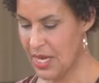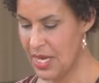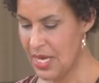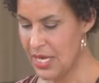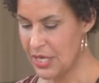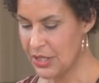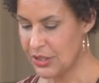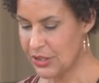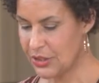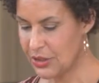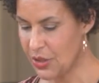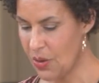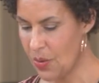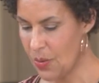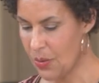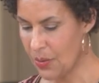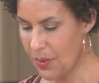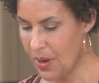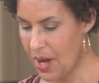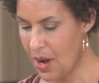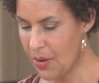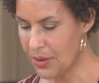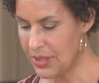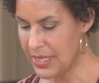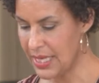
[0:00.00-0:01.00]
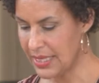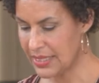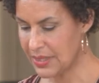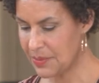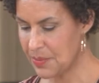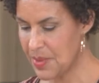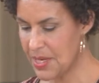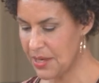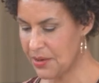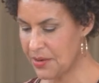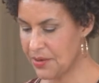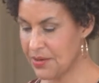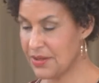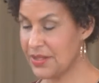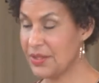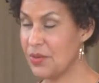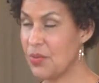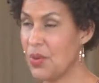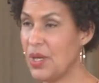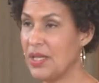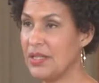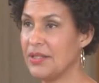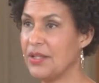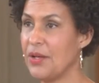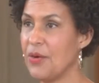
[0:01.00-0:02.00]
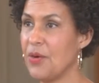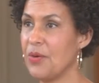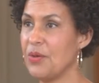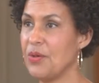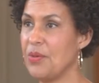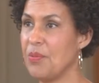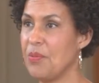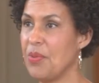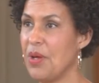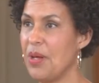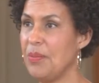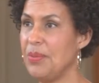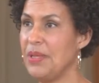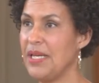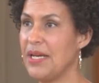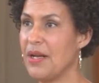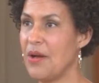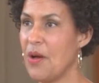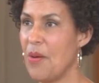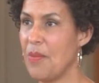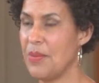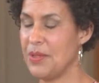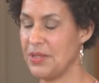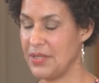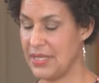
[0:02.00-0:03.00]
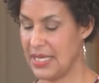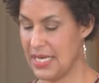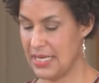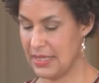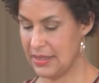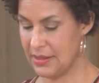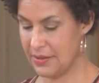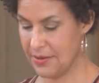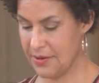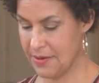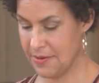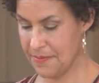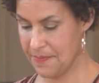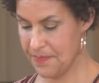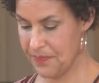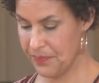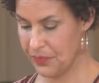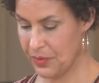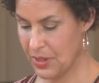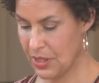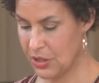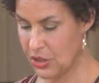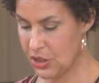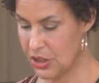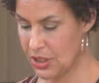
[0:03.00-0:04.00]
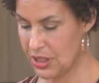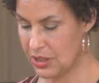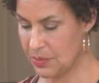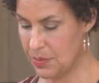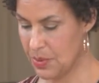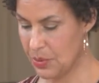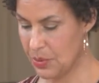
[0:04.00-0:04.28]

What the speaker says: So, our next speaker is a well-known public commentator. She's been